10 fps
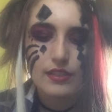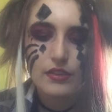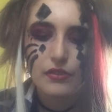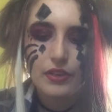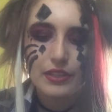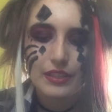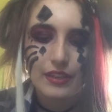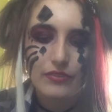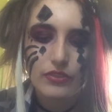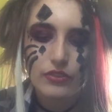the organ
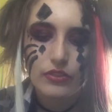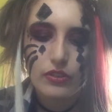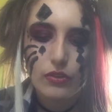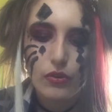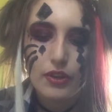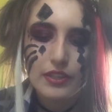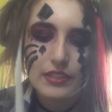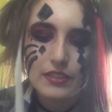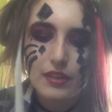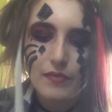level.
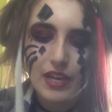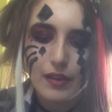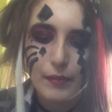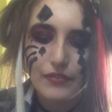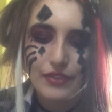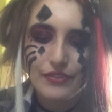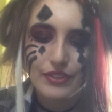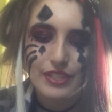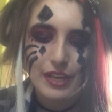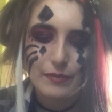Organs are made up of
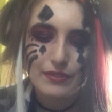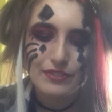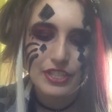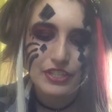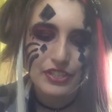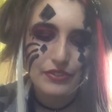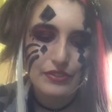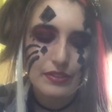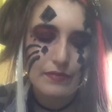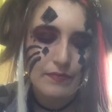different types of
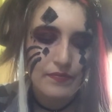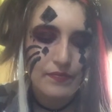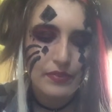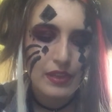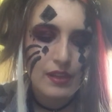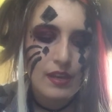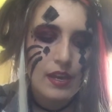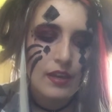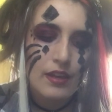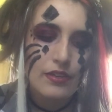tissues.
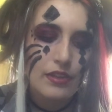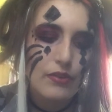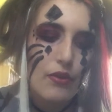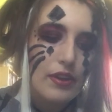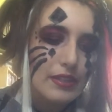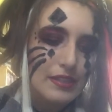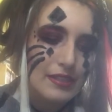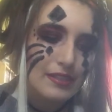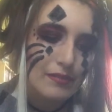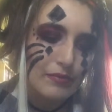The organ
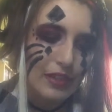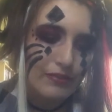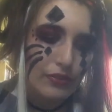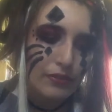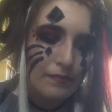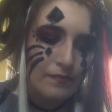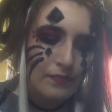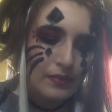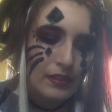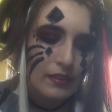system level
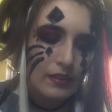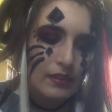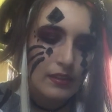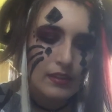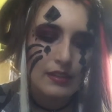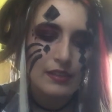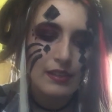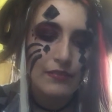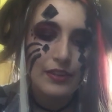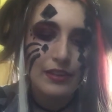is
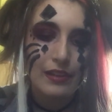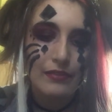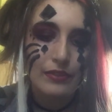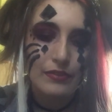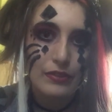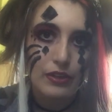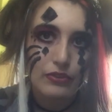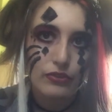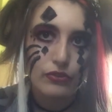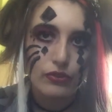the fifth level of
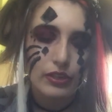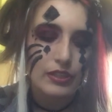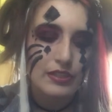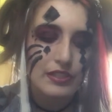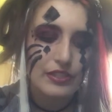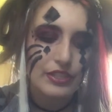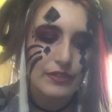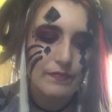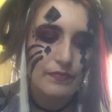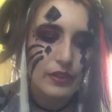structural
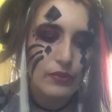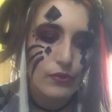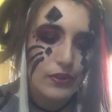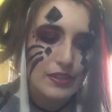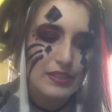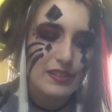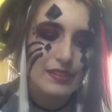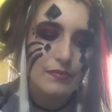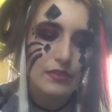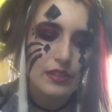organization. Organ
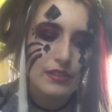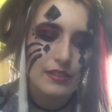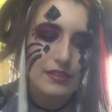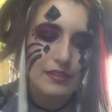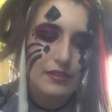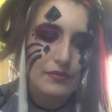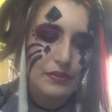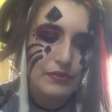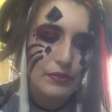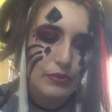systems consist of
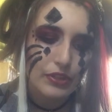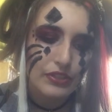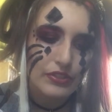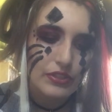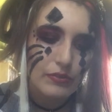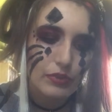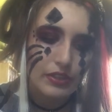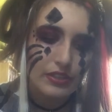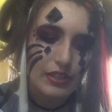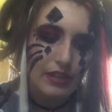different organs that
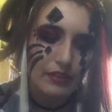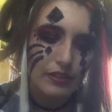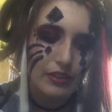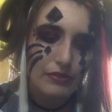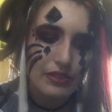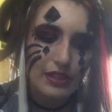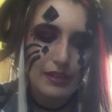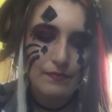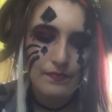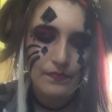work together closely.